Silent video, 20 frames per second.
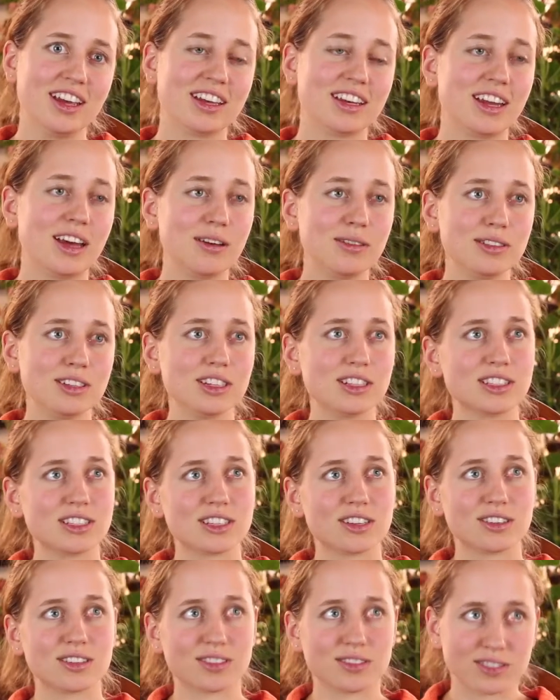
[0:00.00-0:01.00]
Nowadays
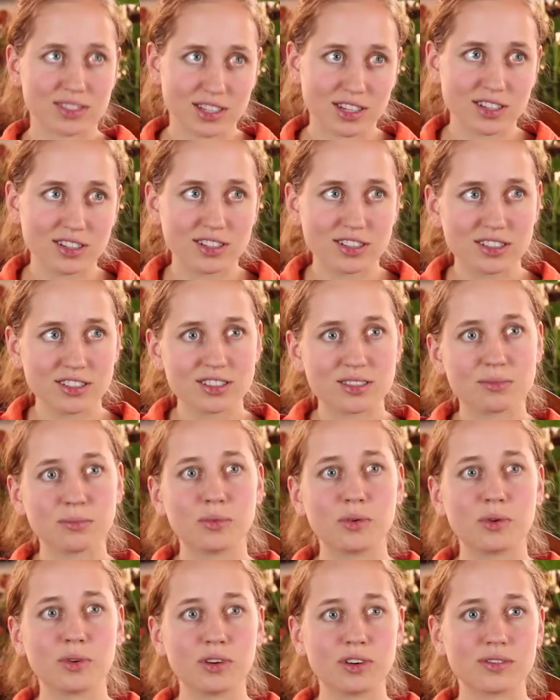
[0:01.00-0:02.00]
there's
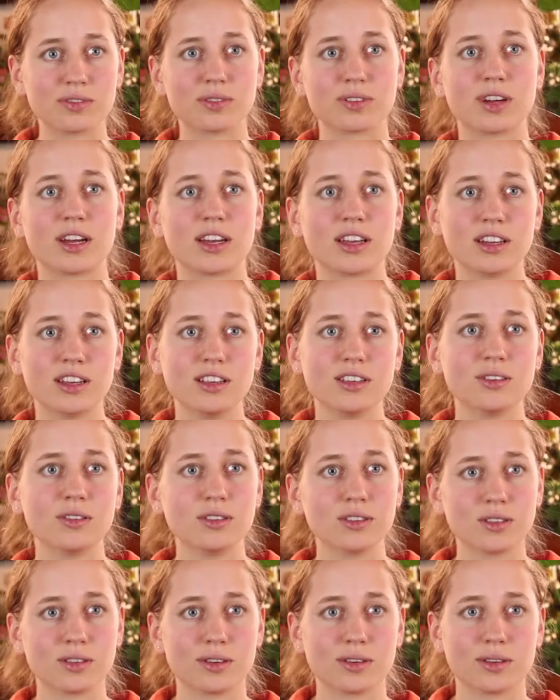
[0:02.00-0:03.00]
more variety. You
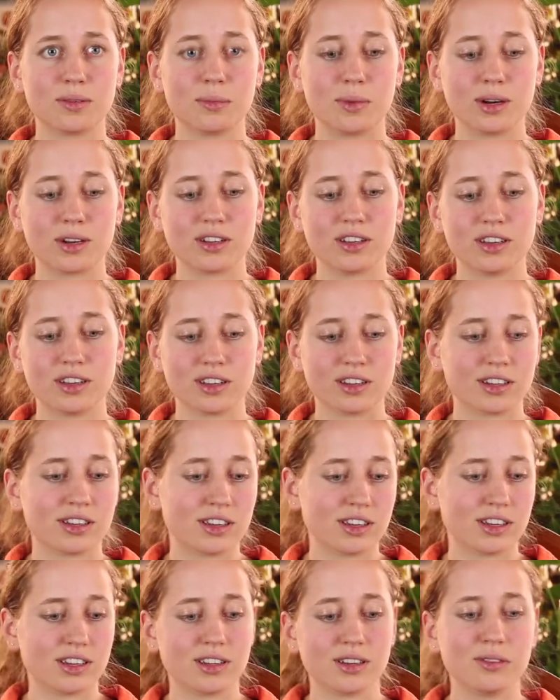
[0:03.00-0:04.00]
can go to the market and
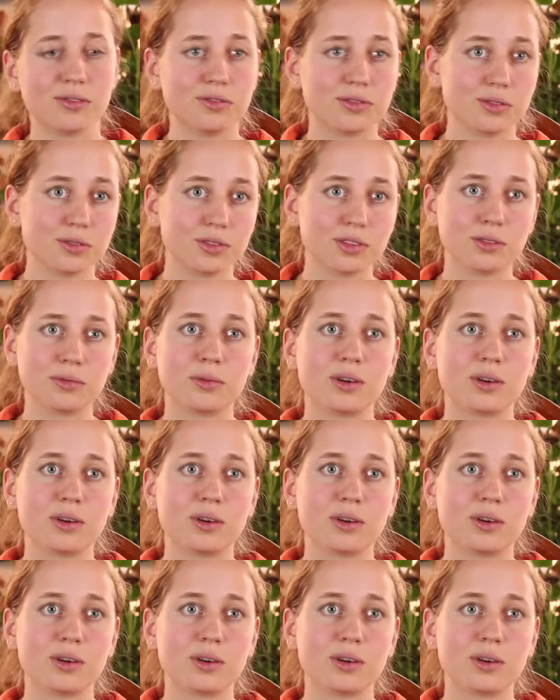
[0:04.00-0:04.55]
get any fruit you